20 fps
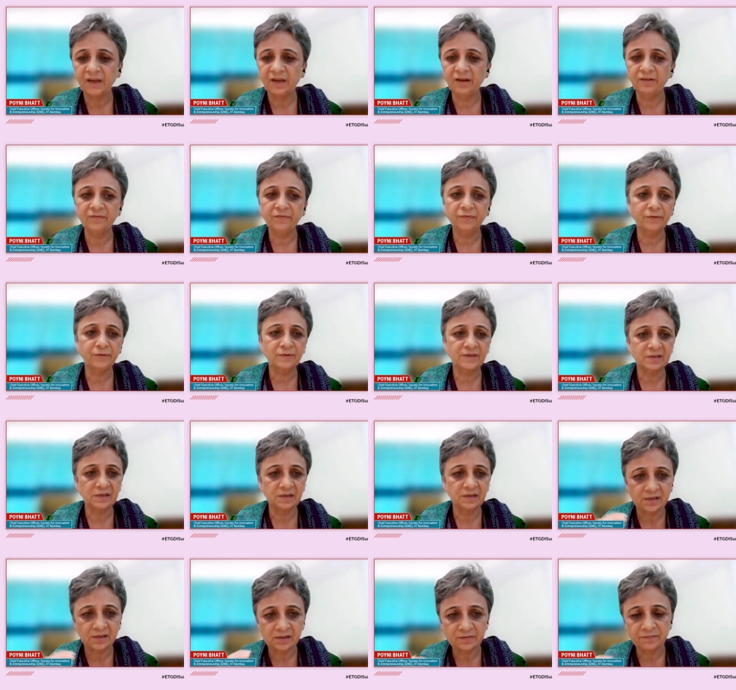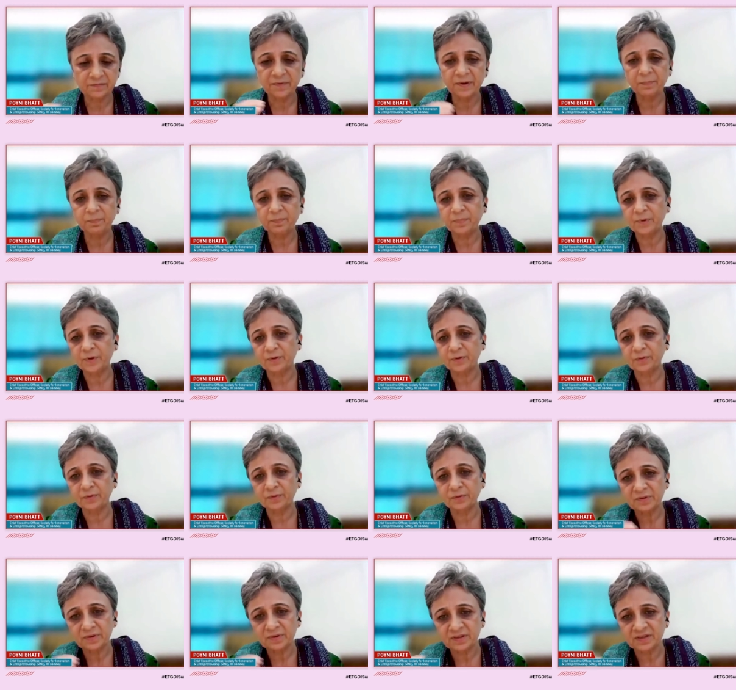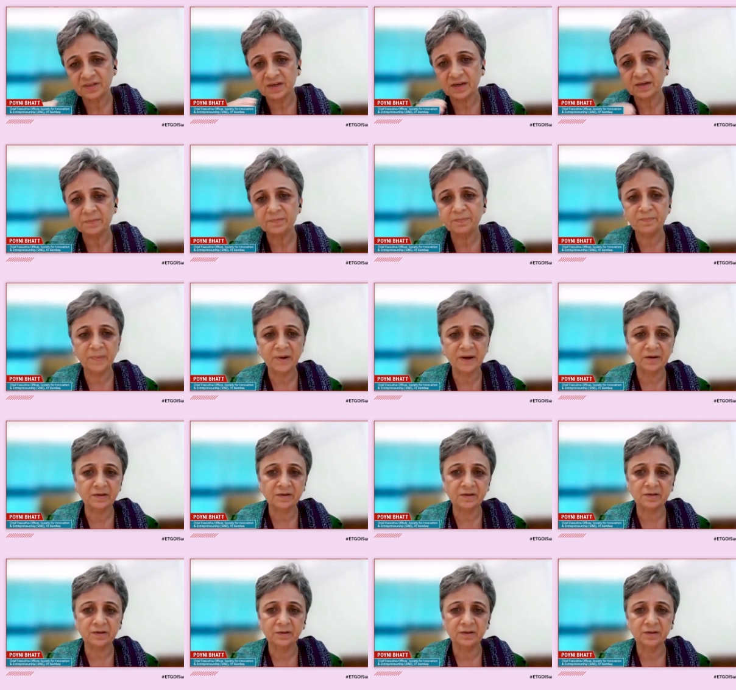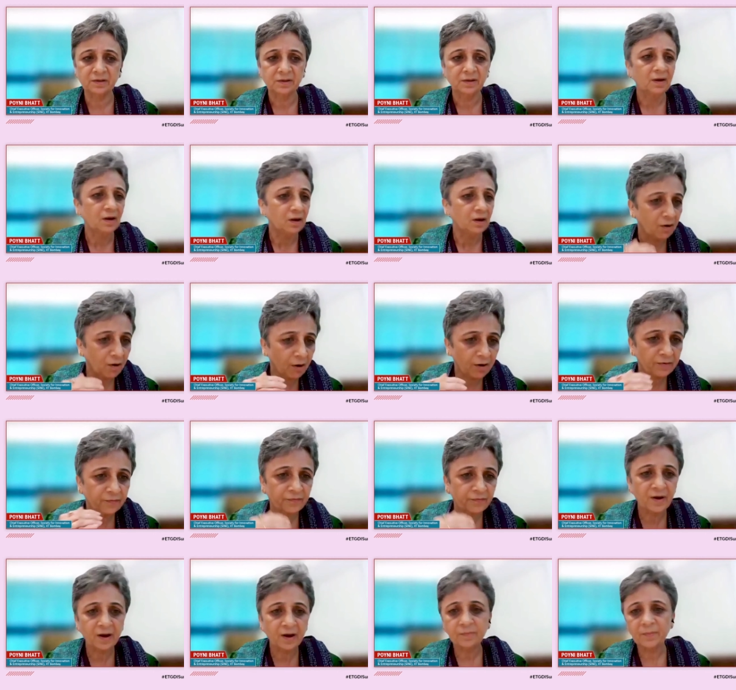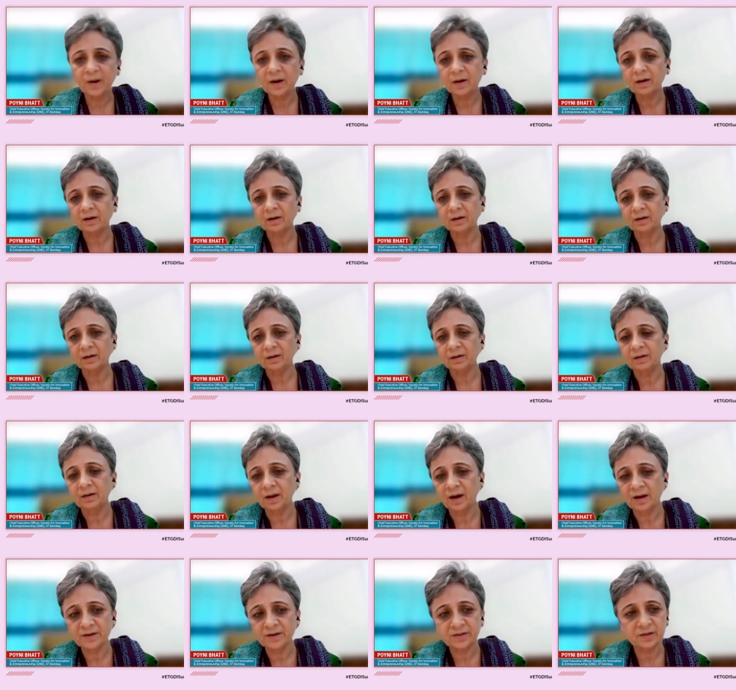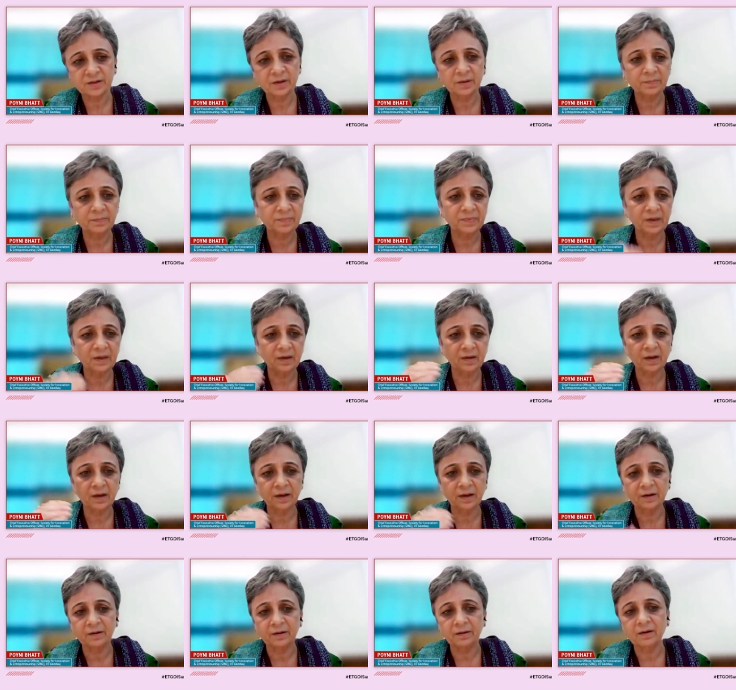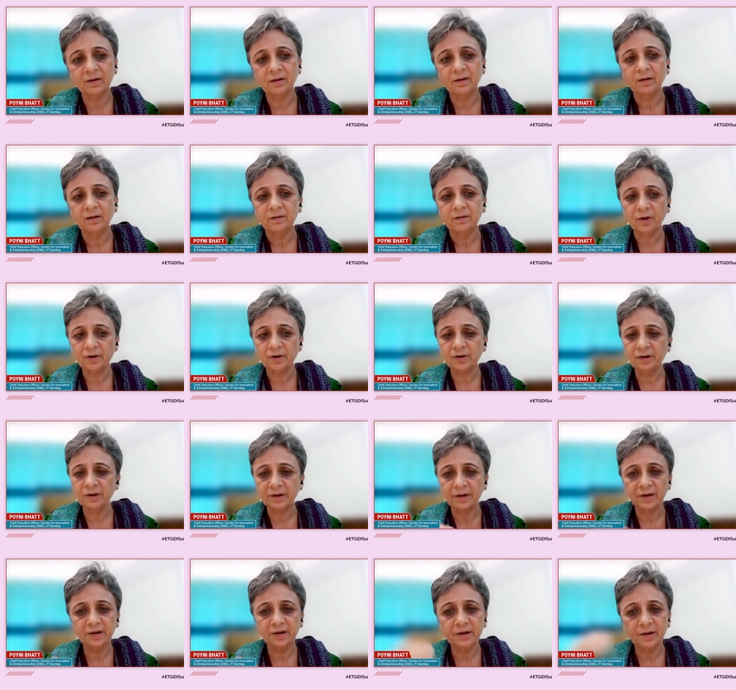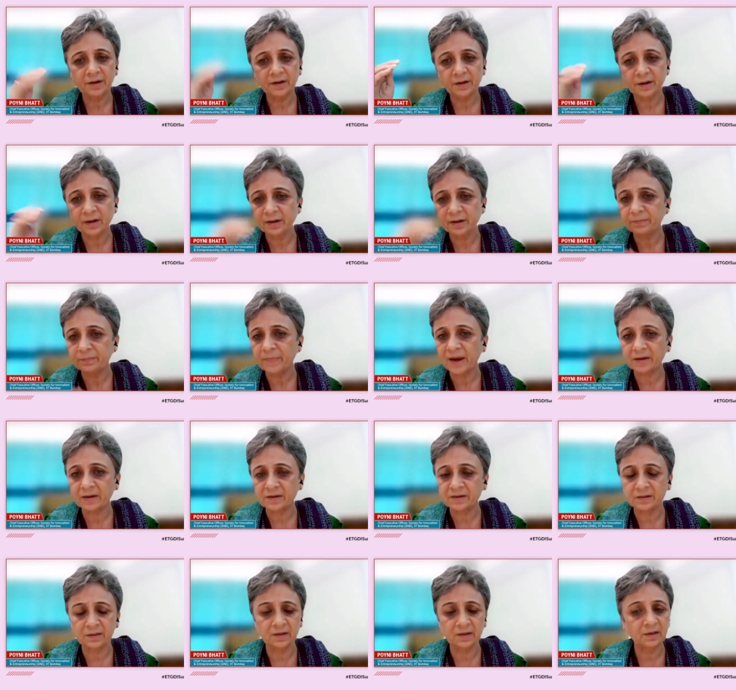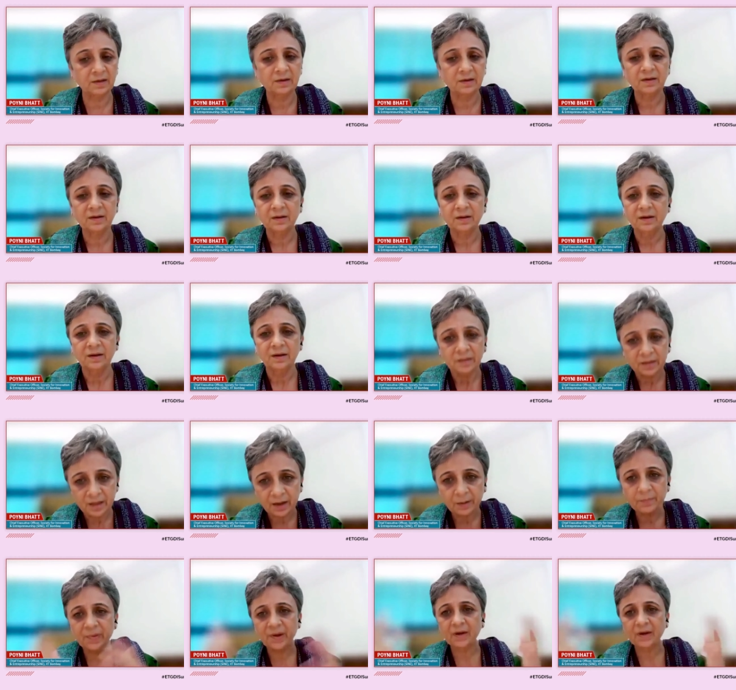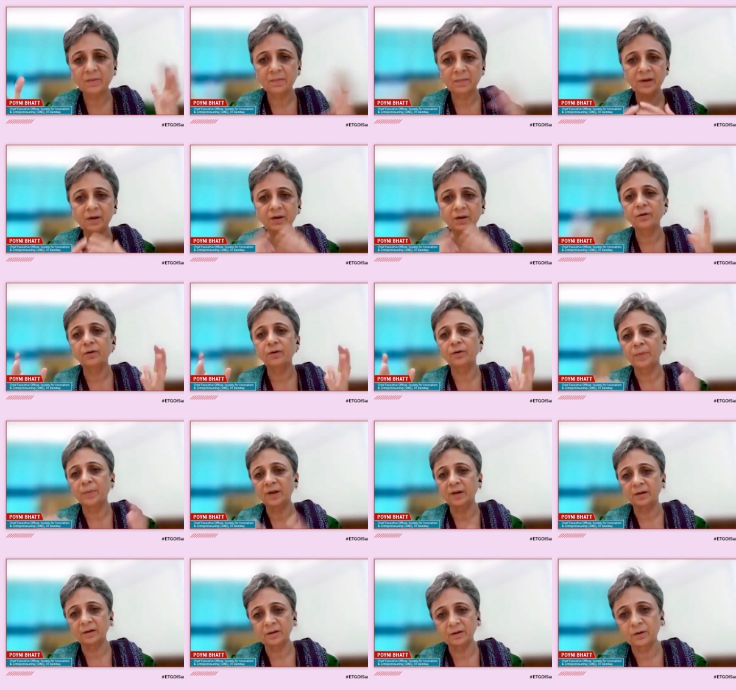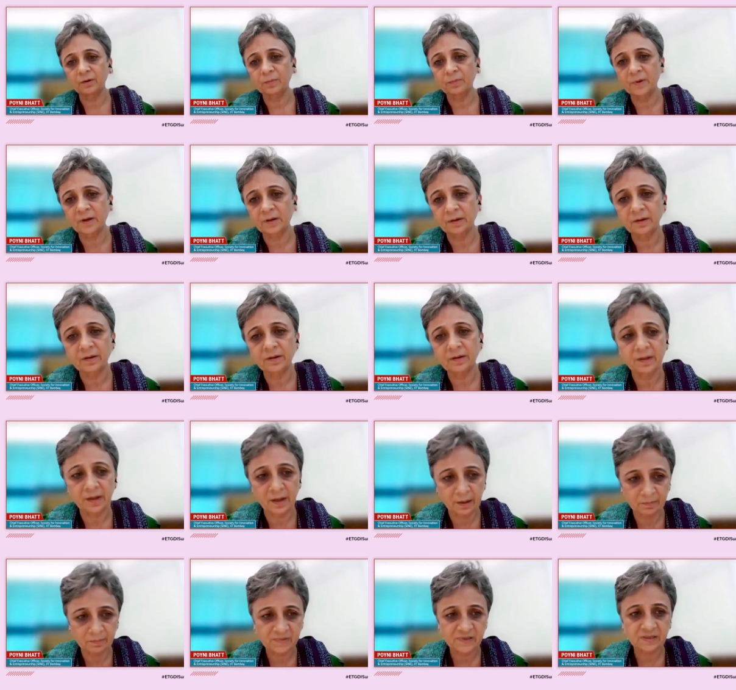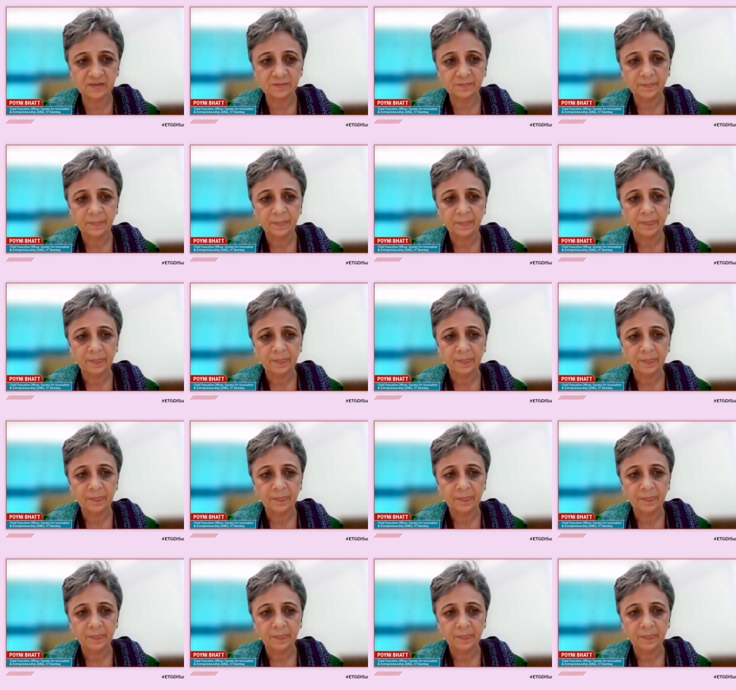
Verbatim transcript: Infosys, Wipro, Genpact, or pharma large company like Dr. Reddy, Ranbaxy, they became a global, global names.